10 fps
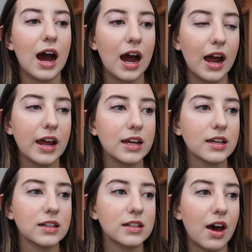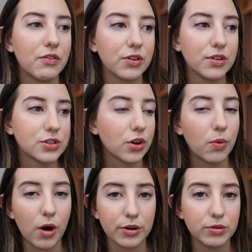I never
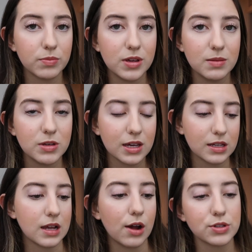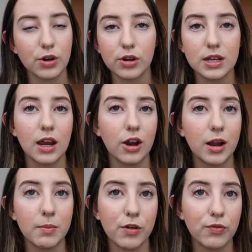took water with me because I was already
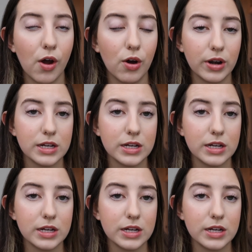carrying my phone.